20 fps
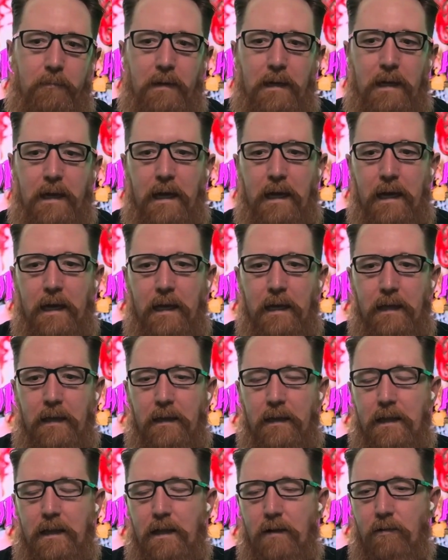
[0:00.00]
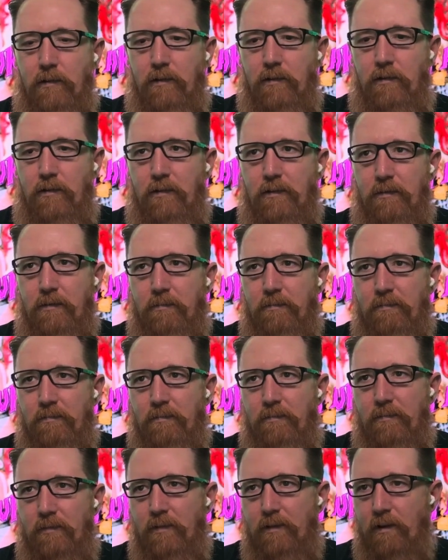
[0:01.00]
and there is
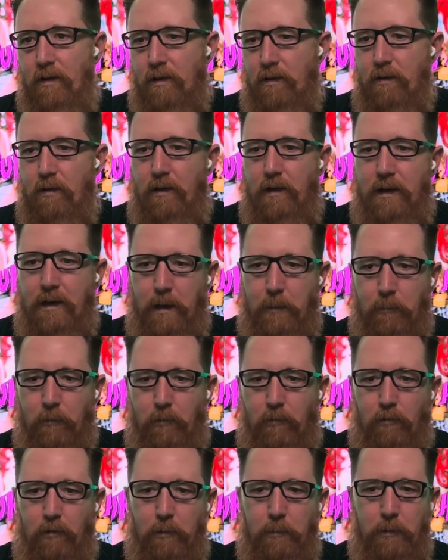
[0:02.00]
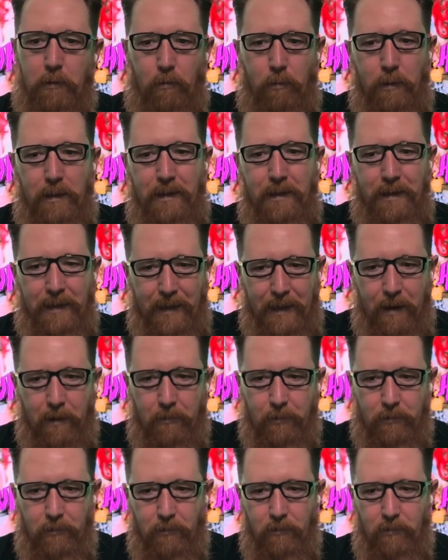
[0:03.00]
not a lot of chemistry between the
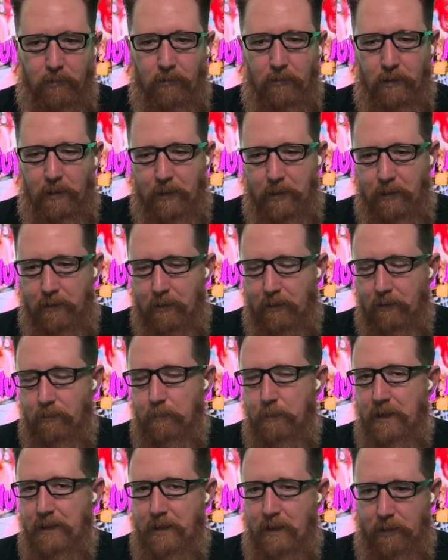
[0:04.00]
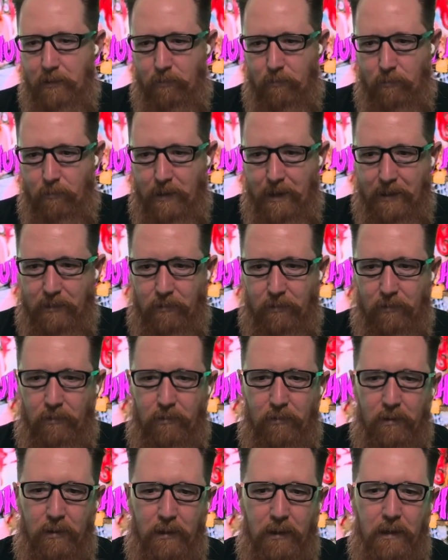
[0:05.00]
characters, and it does make the
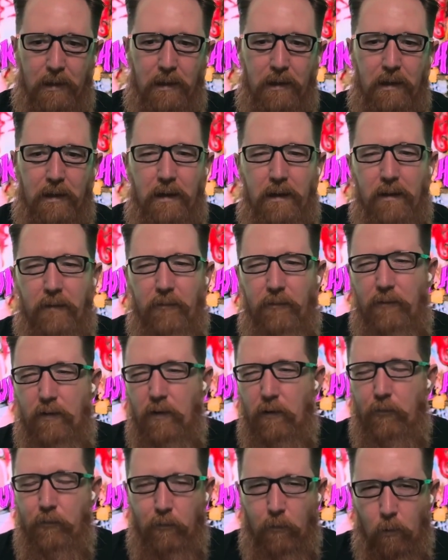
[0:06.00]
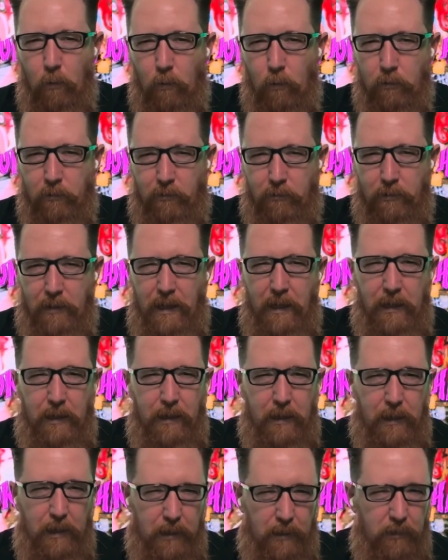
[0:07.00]
interactions feel forced
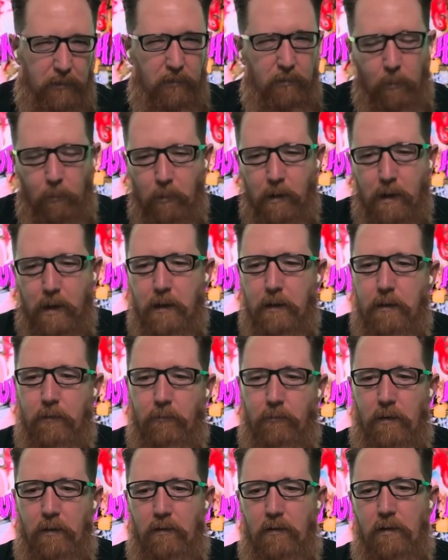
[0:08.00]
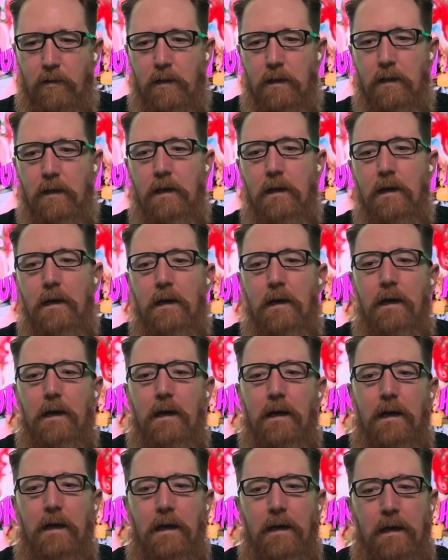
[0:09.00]
and somewhat unconvincing,
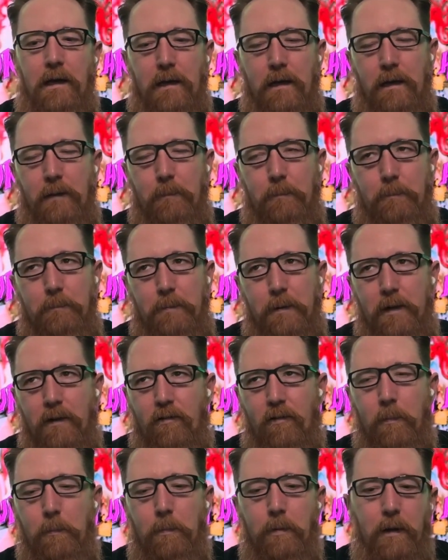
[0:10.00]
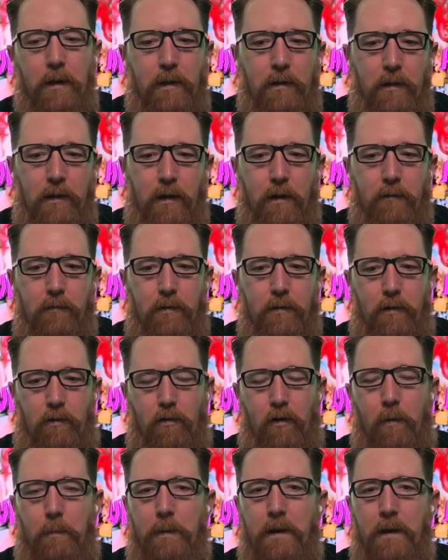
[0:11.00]
but it's completely over the top